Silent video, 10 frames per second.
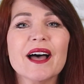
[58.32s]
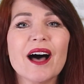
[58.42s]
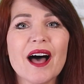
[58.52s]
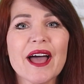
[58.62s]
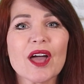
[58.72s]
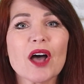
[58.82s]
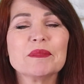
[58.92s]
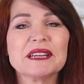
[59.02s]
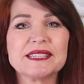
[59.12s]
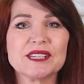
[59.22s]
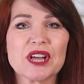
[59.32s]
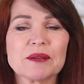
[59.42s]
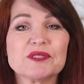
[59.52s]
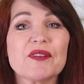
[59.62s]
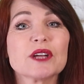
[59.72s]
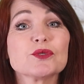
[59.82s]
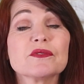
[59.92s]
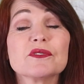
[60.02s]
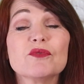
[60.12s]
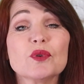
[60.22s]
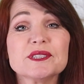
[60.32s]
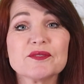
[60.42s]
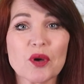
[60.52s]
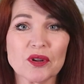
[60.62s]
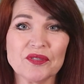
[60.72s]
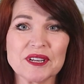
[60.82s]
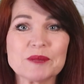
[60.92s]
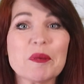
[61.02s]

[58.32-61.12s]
Hi, I'm Elisa James, founder of the Voice of Confidence